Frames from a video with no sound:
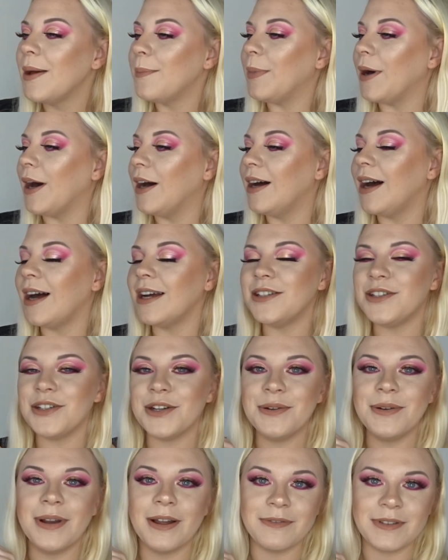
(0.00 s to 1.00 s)
but I
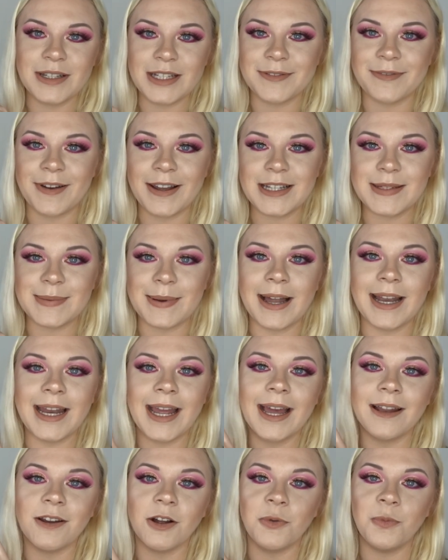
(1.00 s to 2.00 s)
do love this face
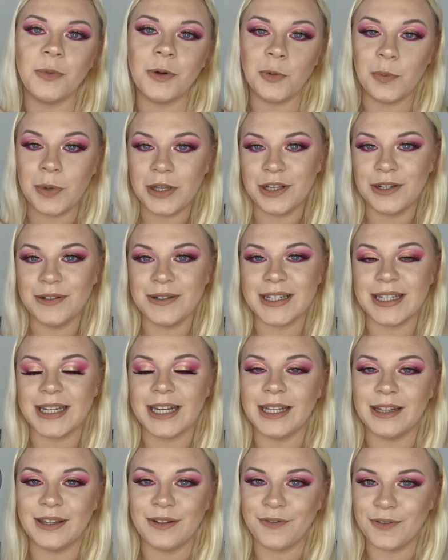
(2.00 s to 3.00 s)
palette and I will be using
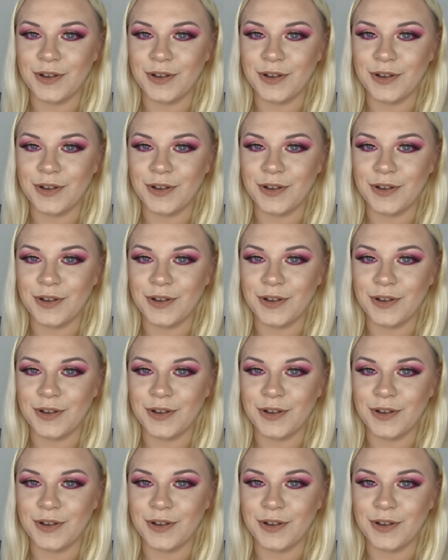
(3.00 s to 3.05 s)
it in the